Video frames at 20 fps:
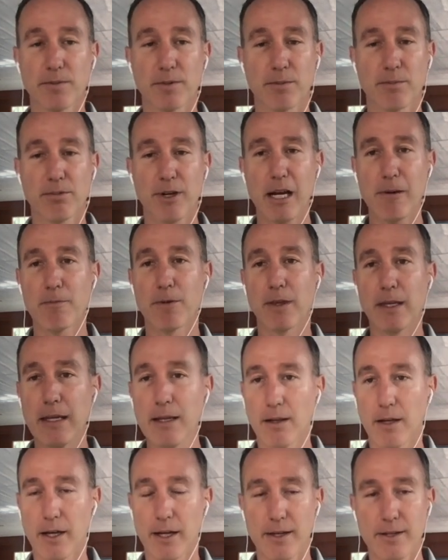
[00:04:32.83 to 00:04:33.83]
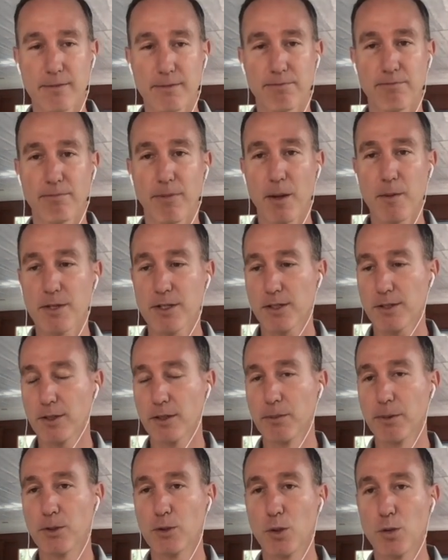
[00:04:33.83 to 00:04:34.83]
The problem with Elon is maybe he's just a
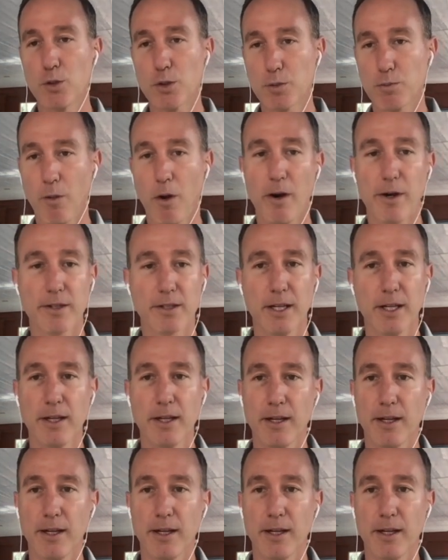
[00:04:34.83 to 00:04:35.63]
little bit too smart,